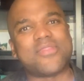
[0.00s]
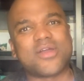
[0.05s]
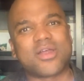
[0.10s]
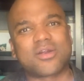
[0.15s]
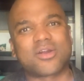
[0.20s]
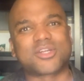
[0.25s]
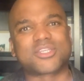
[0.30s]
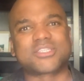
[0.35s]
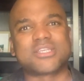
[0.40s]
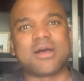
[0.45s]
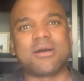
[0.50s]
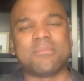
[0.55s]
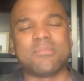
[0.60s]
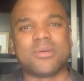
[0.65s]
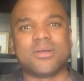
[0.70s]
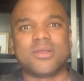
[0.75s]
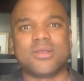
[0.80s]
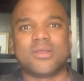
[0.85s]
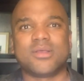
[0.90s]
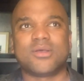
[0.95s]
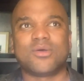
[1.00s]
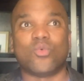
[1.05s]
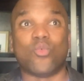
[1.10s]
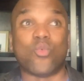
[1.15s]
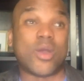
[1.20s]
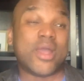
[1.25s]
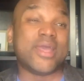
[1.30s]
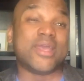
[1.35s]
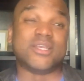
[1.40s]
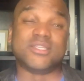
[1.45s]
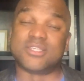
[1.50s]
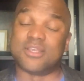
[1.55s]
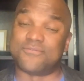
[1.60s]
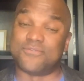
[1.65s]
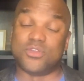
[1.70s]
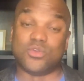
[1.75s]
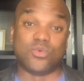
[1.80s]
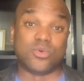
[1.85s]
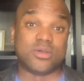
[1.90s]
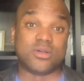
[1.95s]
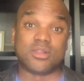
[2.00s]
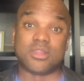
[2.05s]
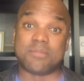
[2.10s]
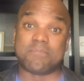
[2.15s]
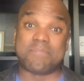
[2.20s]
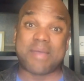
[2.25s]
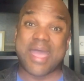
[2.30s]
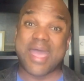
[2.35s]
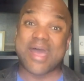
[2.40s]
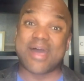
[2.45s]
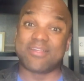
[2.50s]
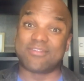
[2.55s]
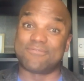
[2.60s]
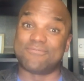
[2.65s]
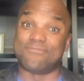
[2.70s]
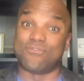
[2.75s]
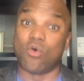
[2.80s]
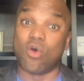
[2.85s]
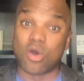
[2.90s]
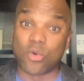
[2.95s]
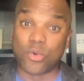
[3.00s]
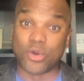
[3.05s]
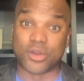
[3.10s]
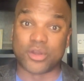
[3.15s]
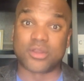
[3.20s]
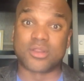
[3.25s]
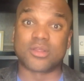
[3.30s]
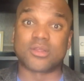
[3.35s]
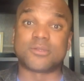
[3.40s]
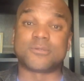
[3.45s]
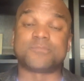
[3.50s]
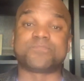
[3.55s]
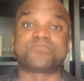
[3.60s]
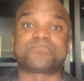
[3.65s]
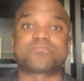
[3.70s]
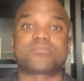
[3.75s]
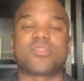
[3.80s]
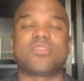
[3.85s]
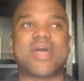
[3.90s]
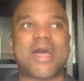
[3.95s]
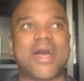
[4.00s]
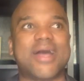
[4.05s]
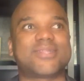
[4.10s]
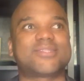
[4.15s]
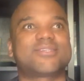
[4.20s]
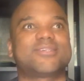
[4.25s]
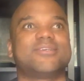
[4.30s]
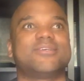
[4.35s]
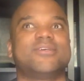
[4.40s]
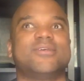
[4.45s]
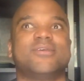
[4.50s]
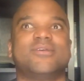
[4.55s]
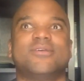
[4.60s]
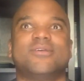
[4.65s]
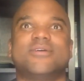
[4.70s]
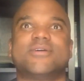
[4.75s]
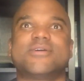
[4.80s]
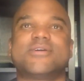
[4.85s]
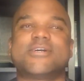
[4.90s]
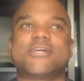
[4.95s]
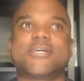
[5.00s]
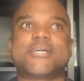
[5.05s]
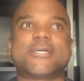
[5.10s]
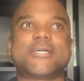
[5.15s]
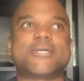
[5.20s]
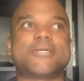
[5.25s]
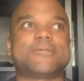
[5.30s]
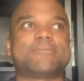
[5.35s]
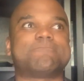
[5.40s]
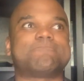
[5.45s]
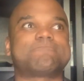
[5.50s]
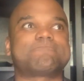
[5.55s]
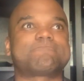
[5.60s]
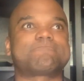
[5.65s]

There are some ways, if you will, and paths forward that um,